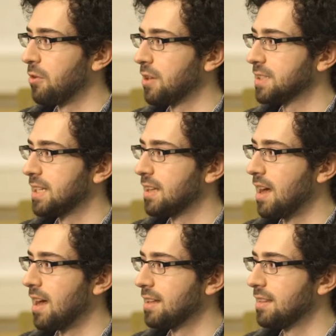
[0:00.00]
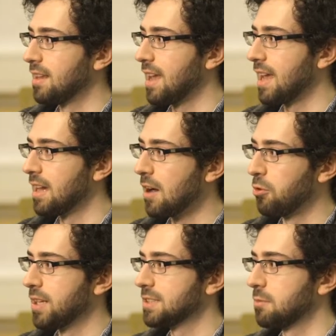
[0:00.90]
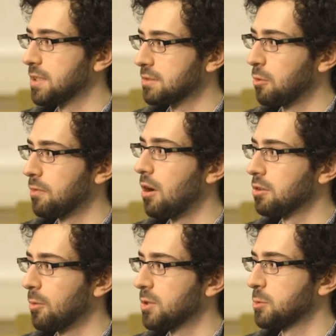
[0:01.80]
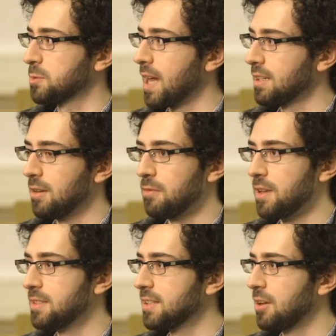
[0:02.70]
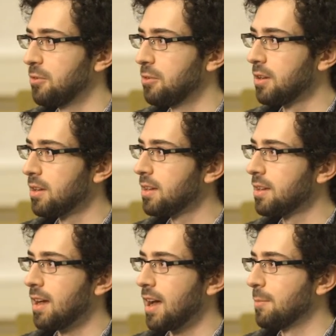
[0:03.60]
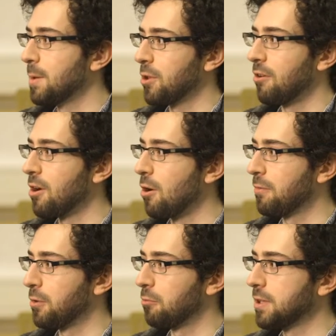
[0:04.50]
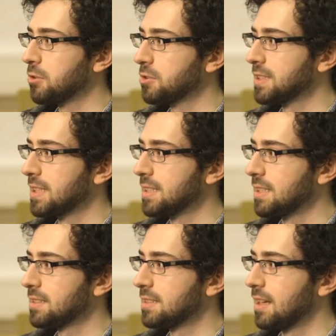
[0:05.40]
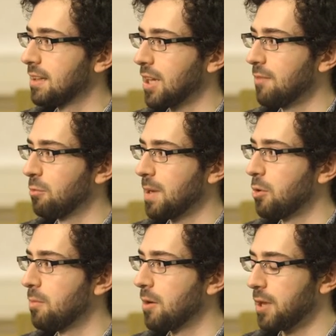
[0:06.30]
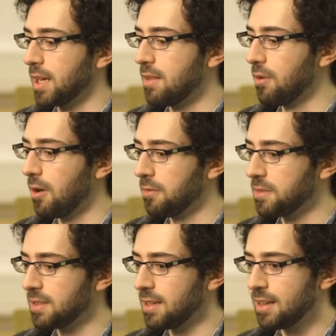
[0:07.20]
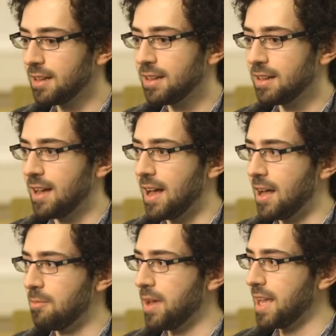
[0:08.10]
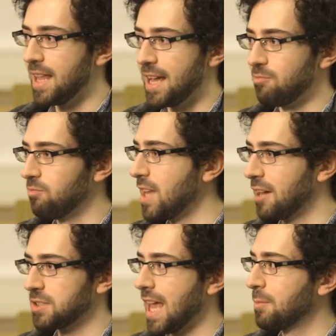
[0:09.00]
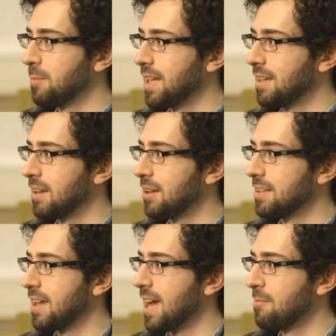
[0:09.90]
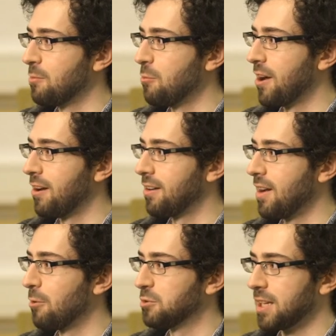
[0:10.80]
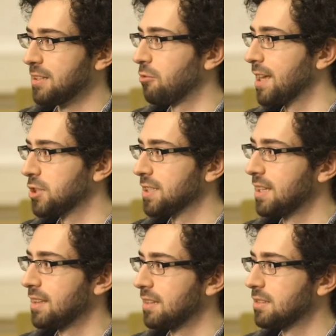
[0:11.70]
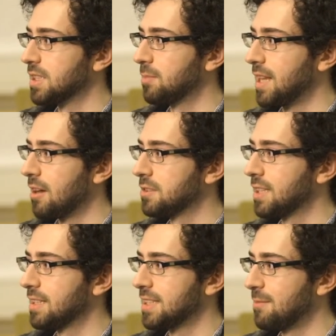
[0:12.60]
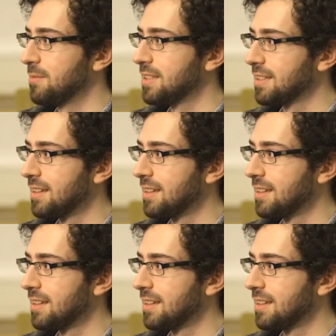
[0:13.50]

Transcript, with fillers: focusing on AI governance from a sort of long term perspective. And so uh, he put out a call for research assistants, uh, looking nice. for people who might want to get involved. Um, and then, yeah, it just happened to be a good time where I was ready to transition into something else, and it seemed